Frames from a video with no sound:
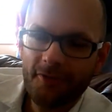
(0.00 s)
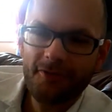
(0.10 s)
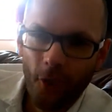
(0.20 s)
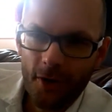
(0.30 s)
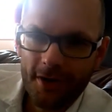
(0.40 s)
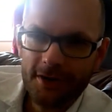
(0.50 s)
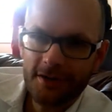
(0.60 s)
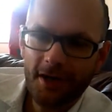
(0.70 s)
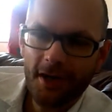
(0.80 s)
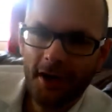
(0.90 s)
Focus
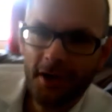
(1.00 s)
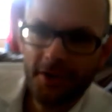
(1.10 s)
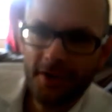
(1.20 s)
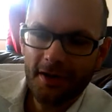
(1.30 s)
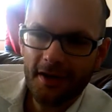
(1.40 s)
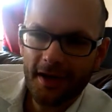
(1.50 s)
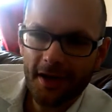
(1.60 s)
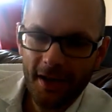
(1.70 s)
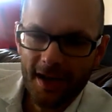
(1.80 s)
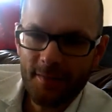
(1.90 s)
on
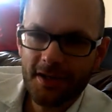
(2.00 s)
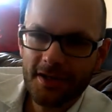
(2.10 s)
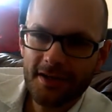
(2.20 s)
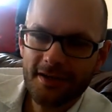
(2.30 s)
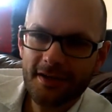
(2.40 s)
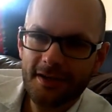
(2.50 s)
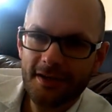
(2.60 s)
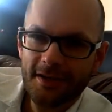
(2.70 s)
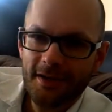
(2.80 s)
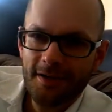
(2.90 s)
a limited
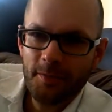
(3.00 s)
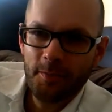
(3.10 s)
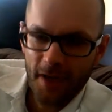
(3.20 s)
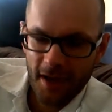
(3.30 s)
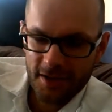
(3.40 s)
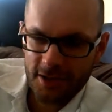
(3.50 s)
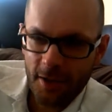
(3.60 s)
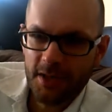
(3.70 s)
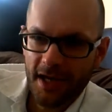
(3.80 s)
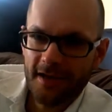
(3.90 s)

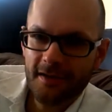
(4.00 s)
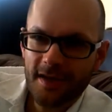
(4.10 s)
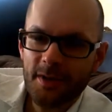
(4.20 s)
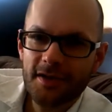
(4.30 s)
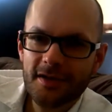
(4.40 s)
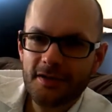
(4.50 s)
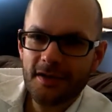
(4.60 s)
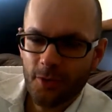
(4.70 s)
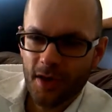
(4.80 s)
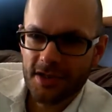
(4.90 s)
subject, a limited
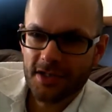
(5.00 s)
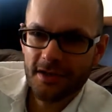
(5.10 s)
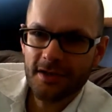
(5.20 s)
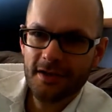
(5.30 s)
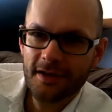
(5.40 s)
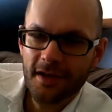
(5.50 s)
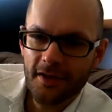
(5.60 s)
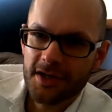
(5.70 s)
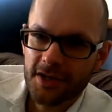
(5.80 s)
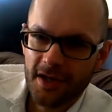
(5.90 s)
question
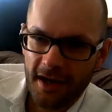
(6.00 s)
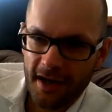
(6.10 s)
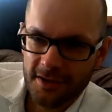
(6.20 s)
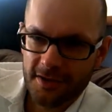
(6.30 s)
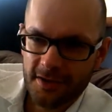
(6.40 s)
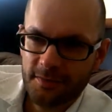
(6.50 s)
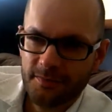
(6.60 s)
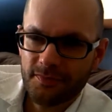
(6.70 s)
that you can answer.